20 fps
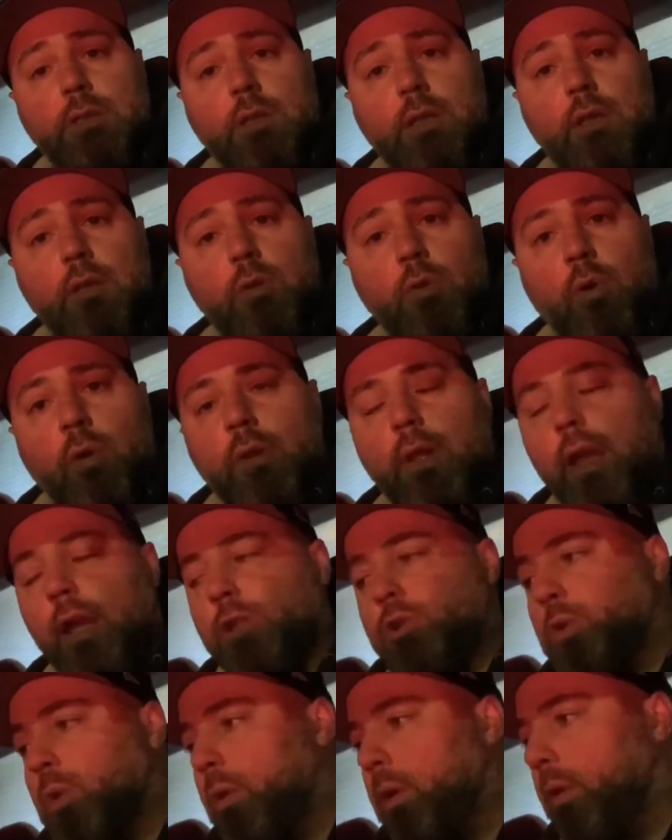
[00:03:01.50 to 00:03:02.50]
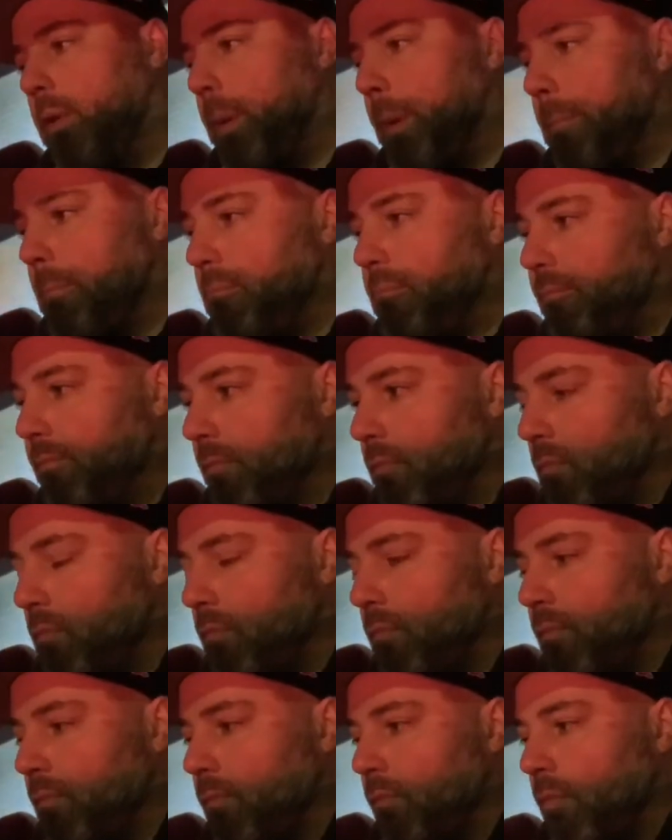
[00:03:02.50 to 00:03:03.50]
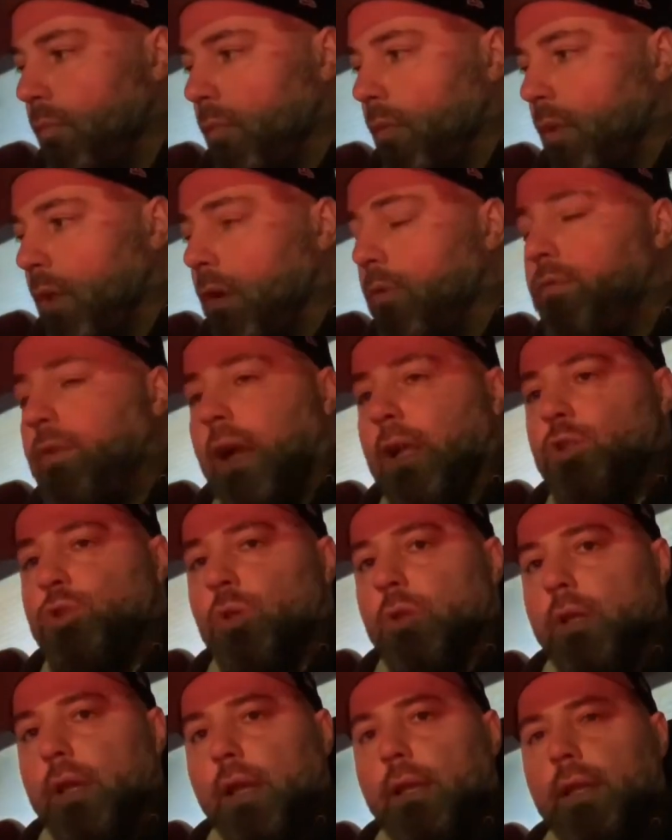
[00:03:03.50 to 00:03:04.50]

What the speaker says: the DoorDash order. Eventually,